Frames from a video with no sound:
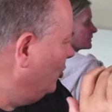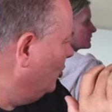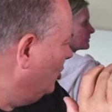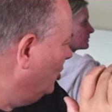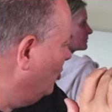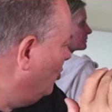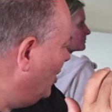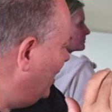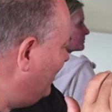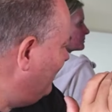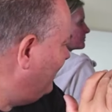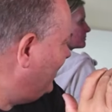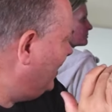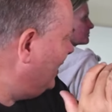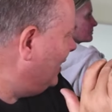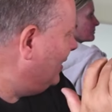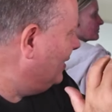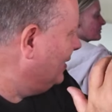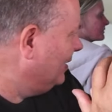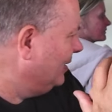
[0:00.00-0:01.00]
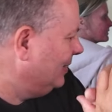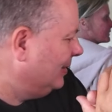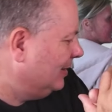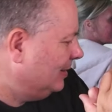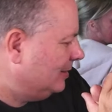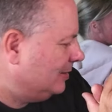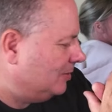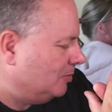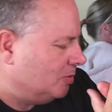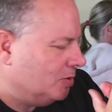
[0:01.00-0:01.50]
old wife here
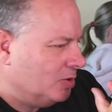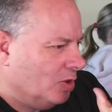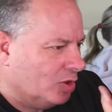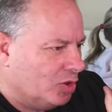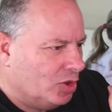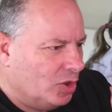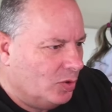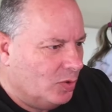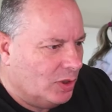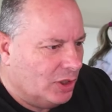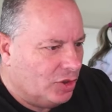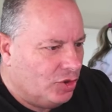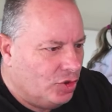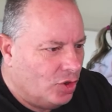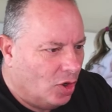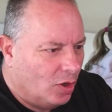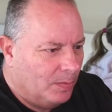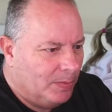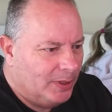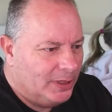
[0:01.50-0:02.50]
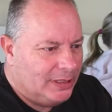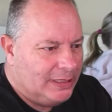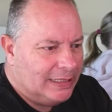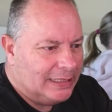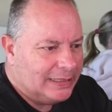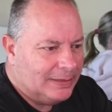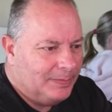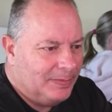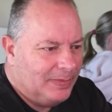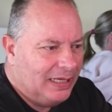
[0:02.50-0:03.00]
who's not doing a job. She
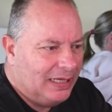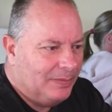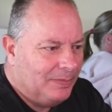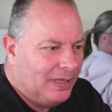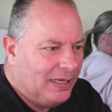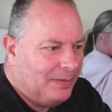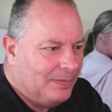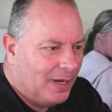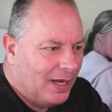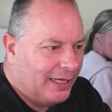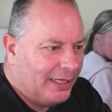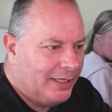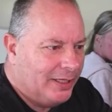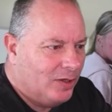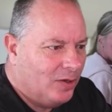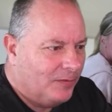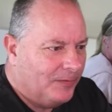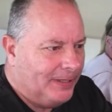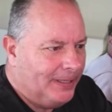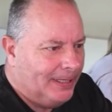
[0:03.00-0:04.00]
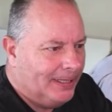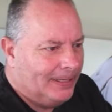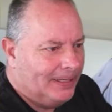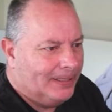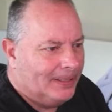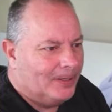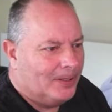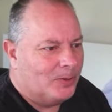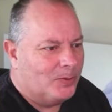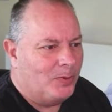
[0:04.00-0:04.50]
hasn't made me my coffee
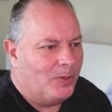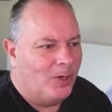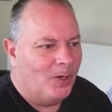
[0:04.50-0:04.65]
because we